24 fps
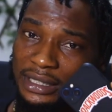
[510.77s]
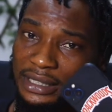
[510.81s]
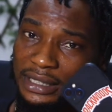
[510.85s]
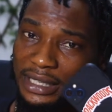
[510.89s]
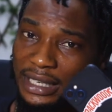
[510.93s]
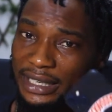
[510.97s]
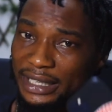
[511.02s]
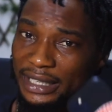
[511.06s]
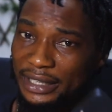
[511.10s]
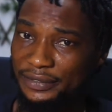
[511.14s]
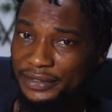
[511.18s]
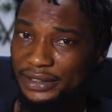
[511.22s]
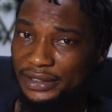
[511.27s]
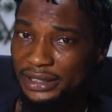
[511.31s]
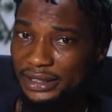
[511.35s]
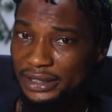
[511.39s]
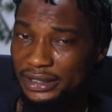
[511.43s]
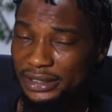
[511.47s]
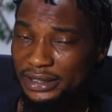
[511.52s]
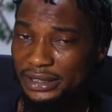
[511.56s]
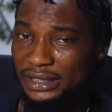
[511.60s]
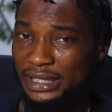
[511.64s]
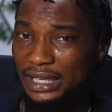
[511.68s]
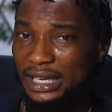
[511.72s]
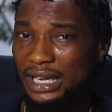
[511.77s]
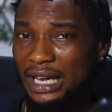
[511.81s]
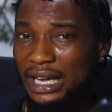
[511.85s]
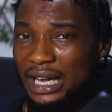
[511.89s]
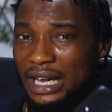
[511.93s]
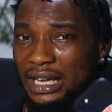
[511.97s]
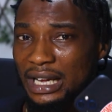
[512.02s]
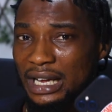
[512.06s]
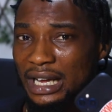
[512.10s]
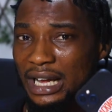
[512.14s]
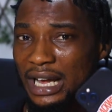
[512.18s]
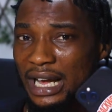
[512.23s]
NFTs
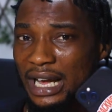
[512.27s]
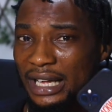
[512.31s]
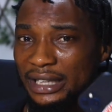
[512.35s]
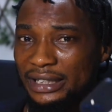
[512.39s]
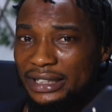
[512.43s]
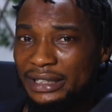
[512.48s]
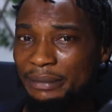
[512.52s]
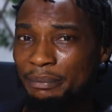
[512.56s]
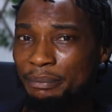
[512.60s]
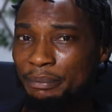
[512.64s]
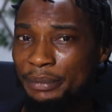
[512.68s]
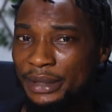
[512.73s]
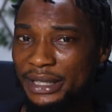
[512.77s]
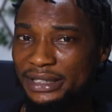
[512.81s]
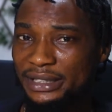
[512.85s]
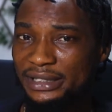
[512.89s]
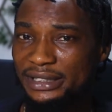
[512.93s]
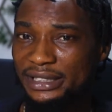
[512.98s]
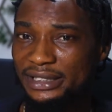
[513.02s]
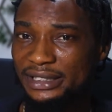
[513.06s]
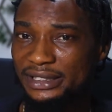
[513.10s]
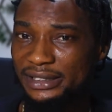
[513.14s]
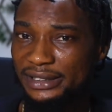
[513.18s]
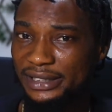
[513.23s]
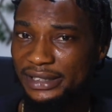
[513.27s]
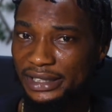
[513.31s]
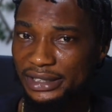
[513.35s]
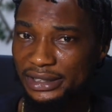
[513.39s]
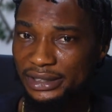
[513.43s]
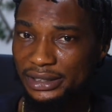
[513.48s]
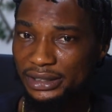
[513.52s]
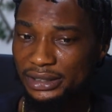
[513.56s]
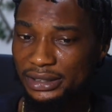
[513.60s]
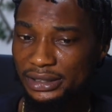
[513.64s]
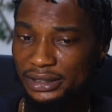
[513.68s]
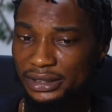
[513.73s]
at the minting
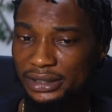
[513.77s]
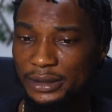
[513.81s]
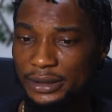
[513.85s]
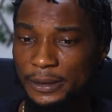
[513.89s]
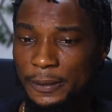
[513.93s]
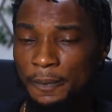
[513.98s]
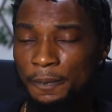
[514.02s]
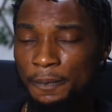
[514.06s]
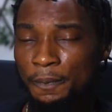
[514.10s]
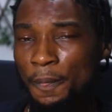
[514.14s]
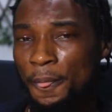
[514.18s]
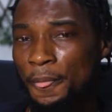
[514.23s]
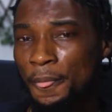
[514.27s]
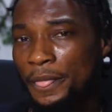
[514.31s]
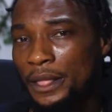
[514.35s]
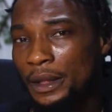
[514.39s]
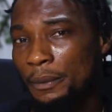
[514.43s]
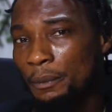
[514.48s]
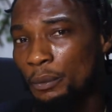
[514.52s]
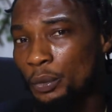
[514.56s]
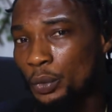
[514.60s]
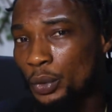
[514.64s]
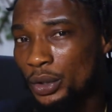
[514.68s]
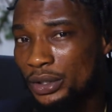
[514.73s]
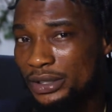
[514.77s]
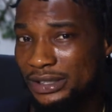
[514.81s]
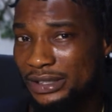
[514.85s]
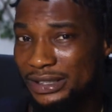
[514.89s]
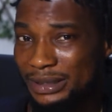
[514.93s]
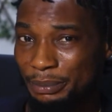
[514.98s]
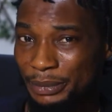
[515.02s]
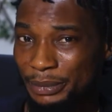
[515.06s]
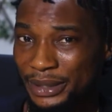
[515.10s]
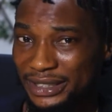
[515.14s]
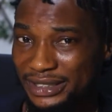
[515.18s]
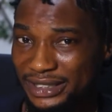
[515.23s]
stages. What's the
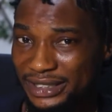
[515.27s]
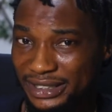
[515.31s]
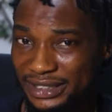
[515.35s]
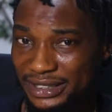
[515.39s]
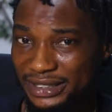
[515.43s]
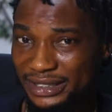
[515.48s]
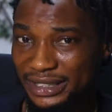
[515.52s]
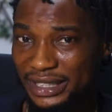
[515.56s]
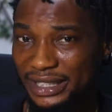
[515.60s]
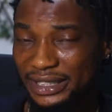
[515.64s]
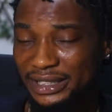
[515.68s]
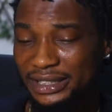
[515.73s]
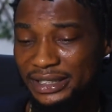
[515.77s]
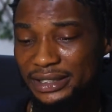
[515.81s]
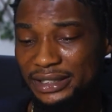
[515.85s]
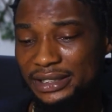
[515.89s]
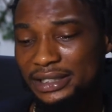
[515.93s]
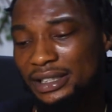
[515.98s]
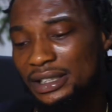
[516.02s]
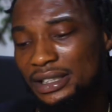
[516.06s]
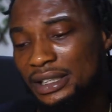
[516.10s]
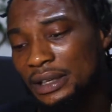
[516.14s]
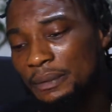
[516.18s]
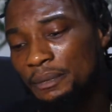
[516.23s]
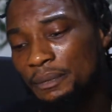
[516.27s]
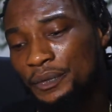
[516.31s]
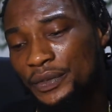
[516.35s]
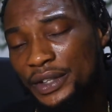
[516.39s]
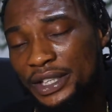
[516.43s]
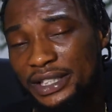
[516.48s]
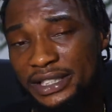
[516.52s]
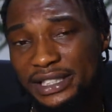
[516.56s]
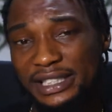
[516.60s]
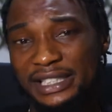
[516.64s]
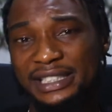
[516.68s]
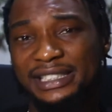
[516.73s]
minting stages?
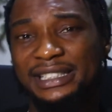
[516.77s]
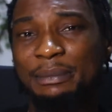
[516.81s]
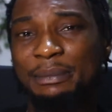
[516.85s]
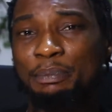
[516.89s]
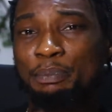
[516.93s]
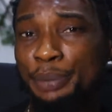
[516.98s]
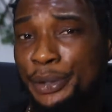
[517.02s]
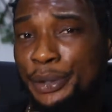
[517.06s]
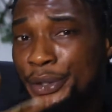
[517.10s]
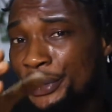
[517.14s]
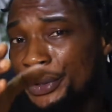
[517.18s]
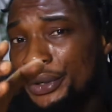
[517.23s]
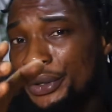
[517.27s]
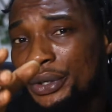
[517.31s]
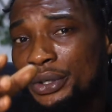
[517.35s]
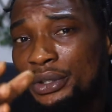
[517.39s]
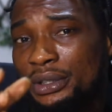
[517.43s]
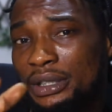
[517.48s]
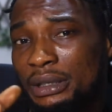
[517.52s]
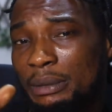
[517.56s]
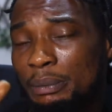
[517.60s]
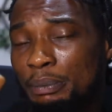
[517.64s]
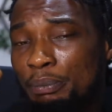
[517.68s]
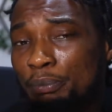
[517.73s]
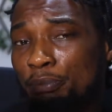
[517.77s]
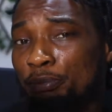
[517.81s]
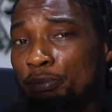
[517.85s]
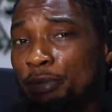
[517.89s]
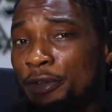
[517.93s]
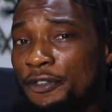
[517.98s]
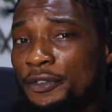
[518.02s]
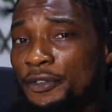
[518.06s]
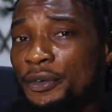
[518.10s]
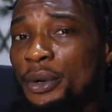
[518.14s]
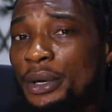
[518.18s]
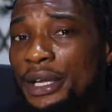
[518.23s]
This is the period
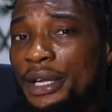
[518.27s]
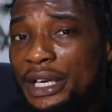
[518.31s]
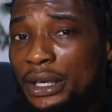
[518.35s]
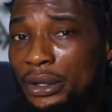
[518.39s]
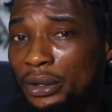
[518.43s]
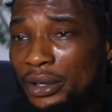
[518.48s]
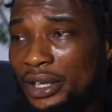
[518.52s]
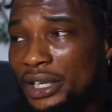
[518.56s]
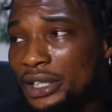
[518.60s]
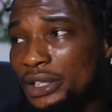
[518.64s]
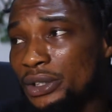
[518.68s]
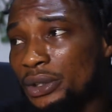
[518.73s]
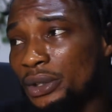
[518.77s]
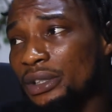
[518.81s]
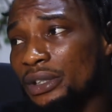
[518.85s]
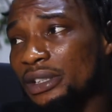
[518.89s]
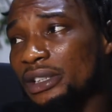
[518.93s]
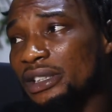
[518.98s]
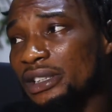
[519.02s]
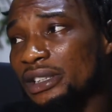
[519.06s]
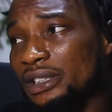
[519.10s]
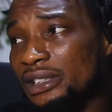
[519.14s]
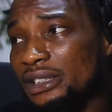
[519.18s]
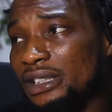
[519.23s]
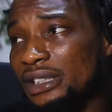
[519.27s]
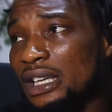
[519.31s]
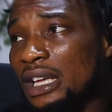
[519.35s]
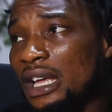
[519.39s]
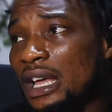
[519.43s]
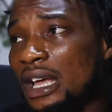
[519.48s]
before a collection is